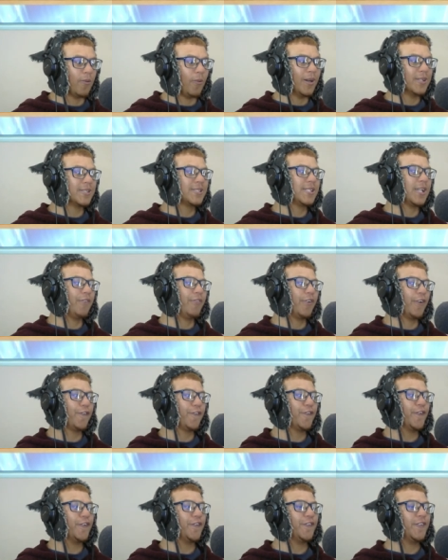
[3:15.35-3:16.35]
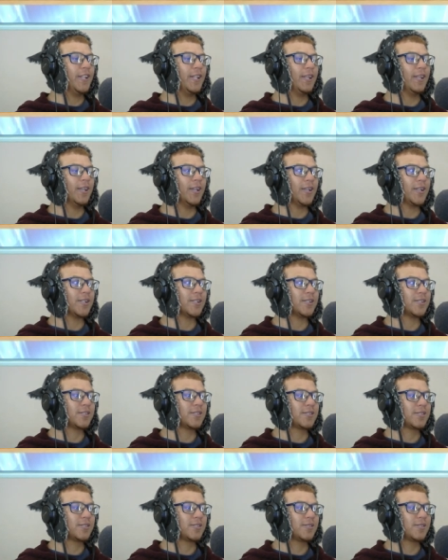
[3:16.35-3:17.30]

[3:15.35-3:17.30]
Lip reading: Once every 50 years.